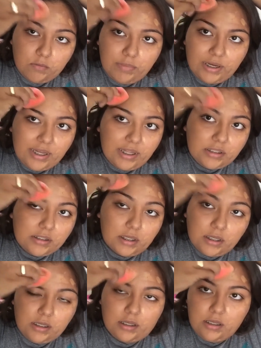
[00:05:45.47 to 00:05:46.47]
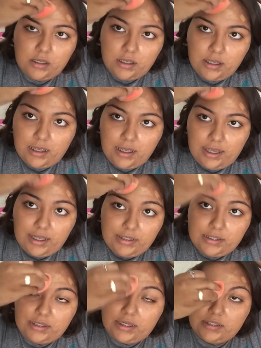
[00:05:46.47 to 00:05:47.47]
But
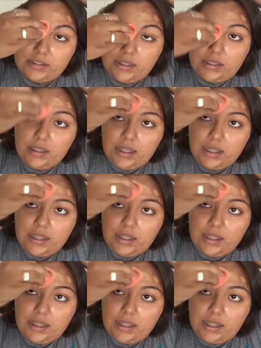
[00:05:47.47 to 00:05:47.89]
it doesn't.